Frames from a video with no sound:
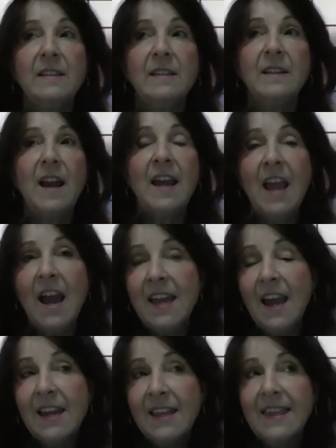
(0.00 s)

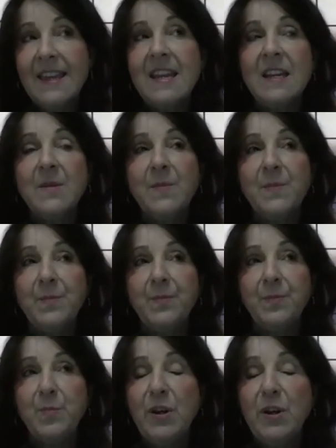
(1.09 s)
I think
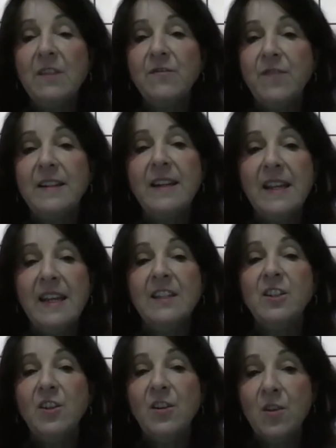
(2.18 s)
putting funding
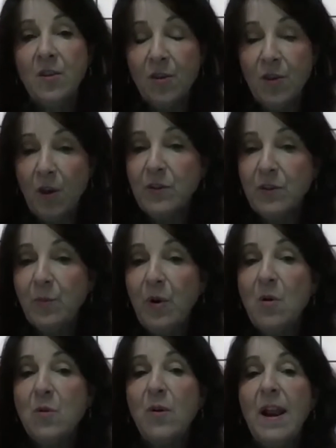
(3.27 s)
into those
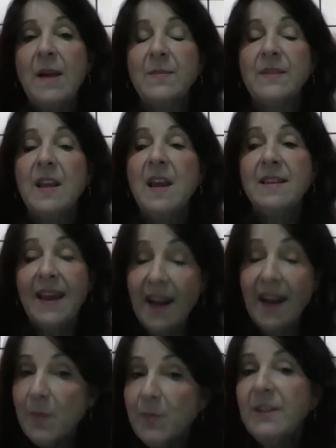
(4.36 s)
programs that
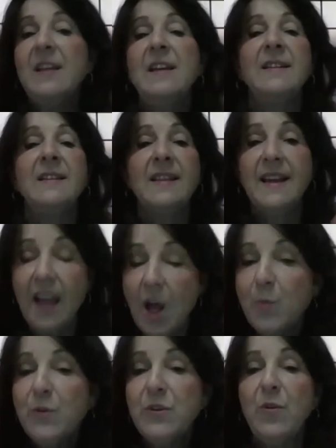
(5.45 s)
help kids, that
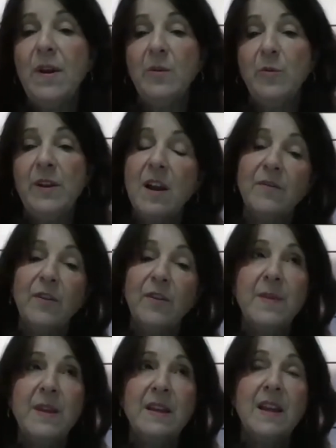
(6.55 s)
help with credit
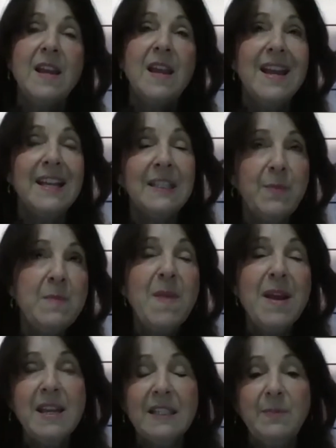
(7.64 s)
recovery, it's been
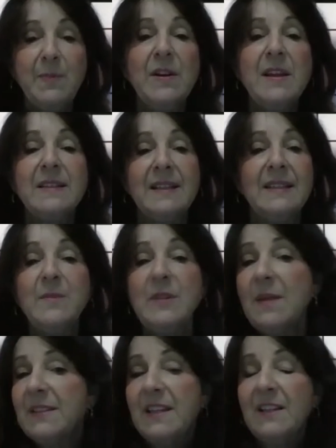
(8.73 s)
my experience that
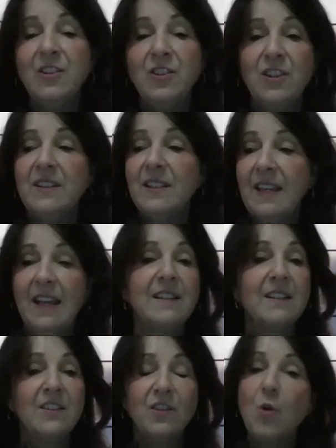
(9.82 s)
sometimes kids just
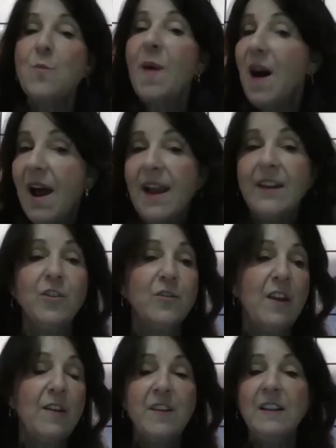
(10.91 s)
get so behind or
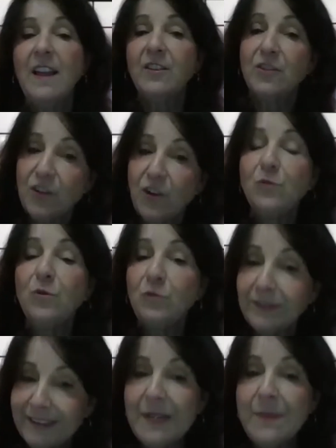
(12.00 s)
they feel like they're so
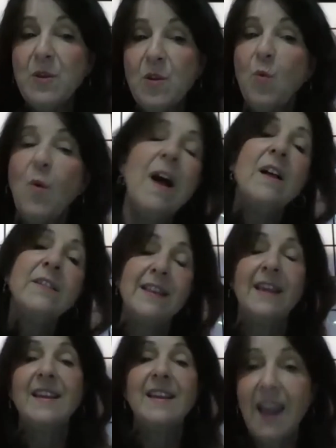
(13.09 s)
deep in the well that
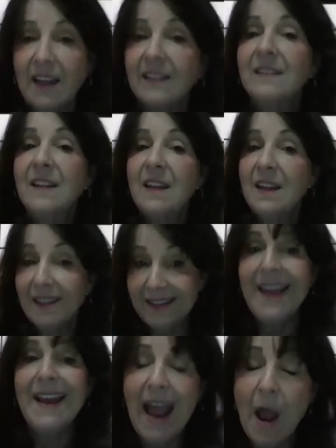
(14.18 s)
they can't
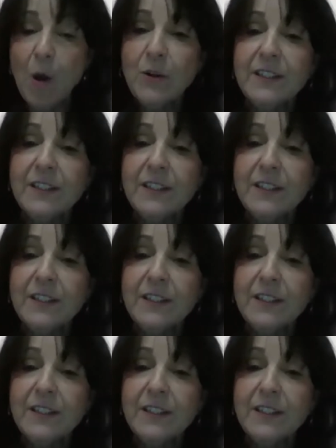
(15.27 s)
get out.